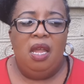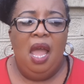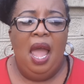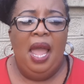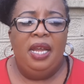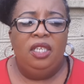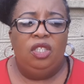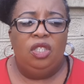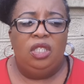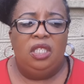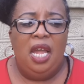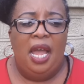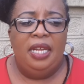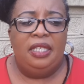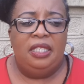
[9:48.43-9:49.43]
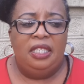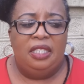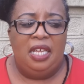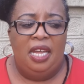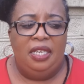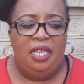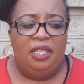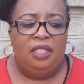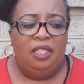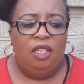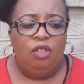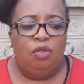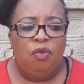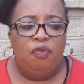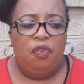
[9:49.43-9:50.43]
I, I decided
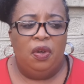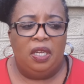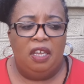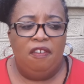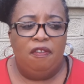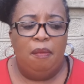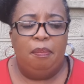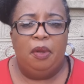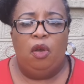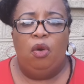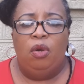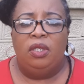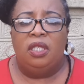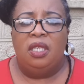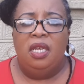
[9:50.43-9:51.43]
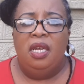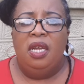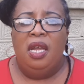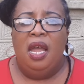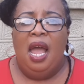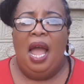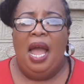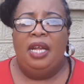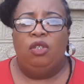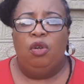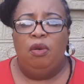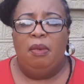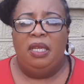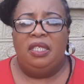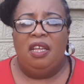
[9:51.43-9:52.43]
to forgive him because I
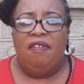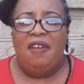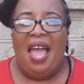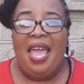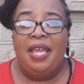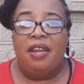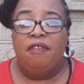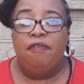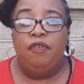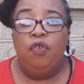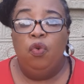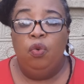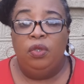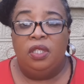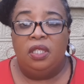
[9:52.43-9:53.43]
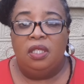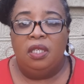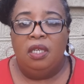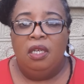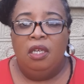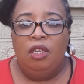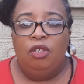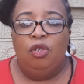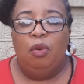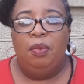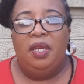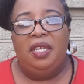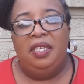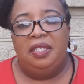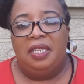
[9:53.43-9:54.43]
told myself I refuse to be
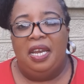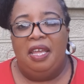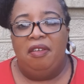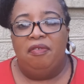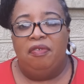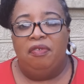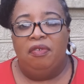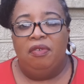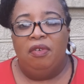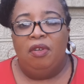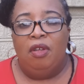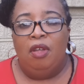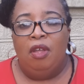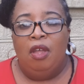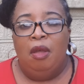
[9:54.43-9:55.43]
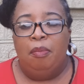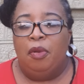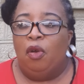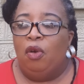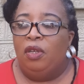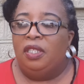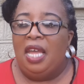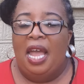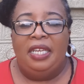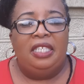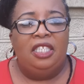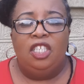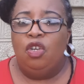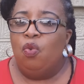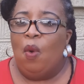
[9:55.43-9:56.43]
his slave because I
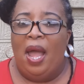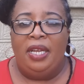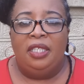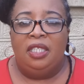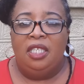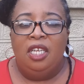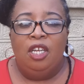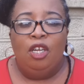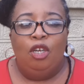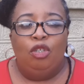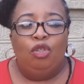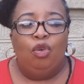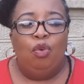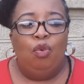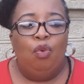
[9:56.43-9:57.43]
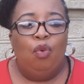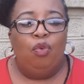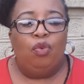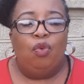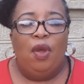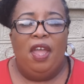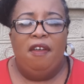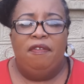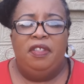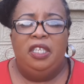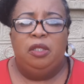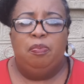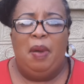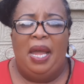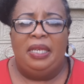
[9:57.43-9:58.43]
didn't want to have this
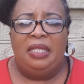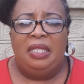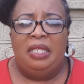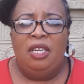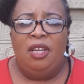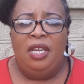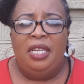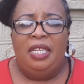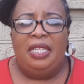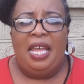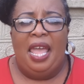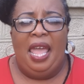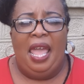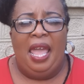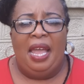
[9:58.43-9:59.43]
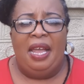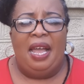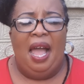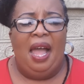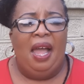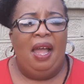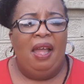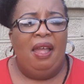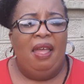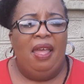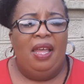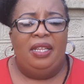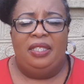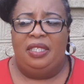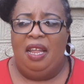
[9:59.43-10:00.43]
burden, the anger
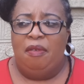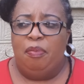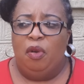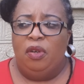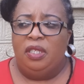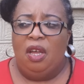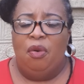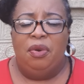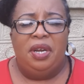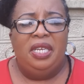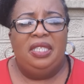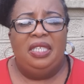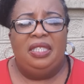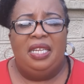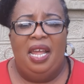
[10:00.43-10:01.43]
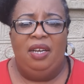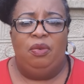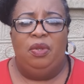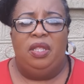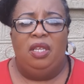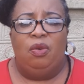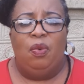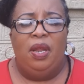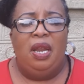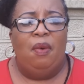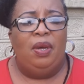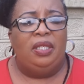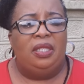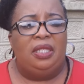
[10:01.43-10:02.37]
and start, because I already dealt with it when I was